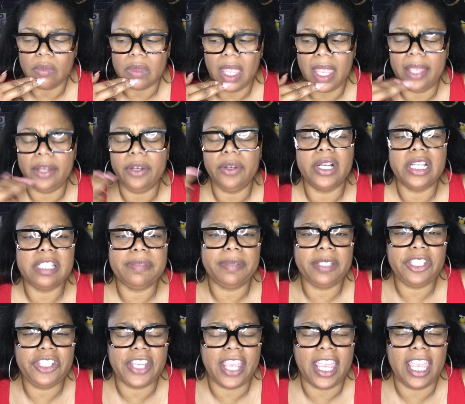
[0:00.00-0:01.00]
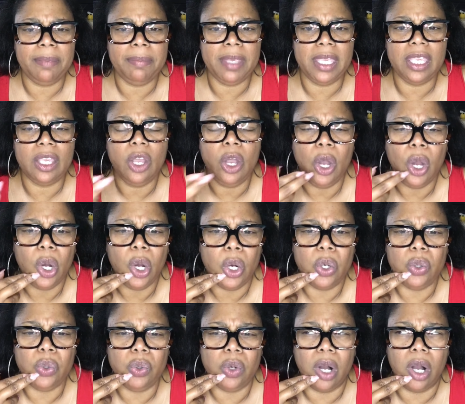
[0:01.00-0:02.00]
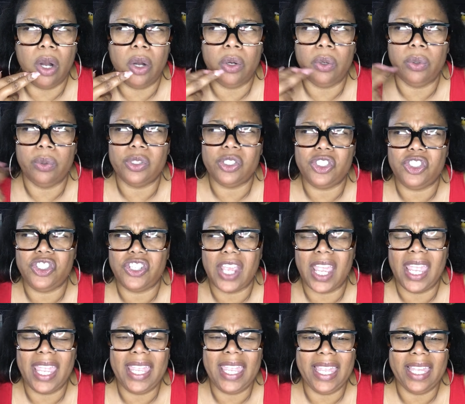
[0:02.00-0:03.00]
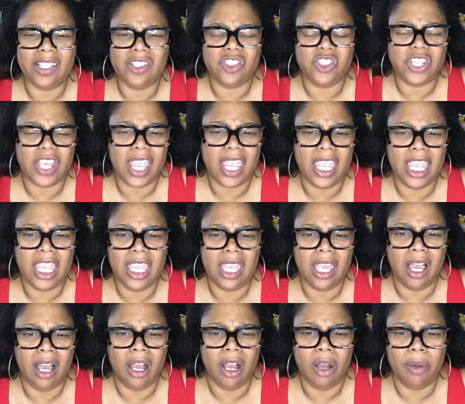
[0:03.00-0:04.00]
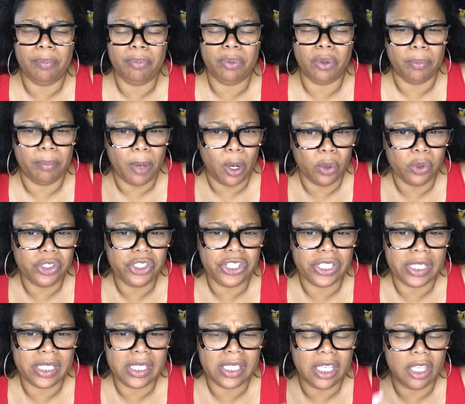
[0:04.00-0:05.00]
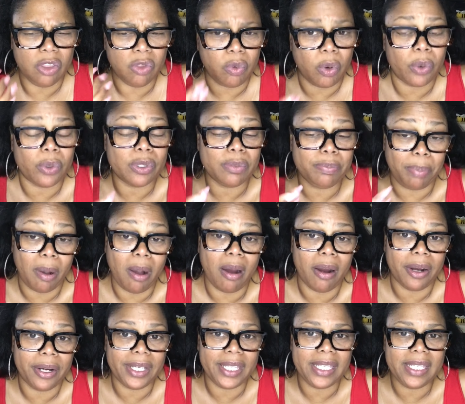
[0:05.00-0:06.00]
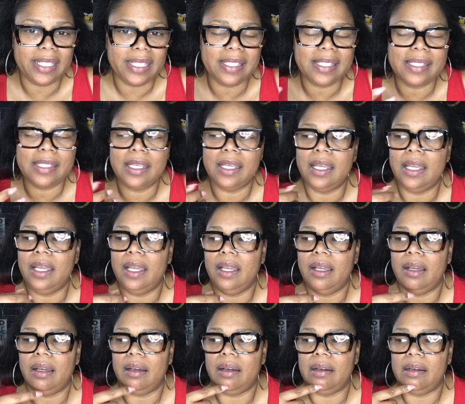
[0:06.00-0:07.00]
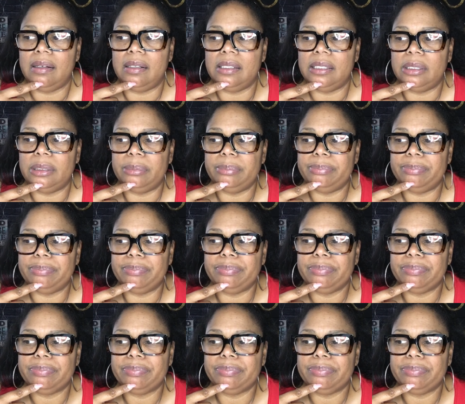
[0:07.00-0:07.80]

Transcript: And her husband, Jamie, who owns J and J um, Promotions. He throws parties. Um,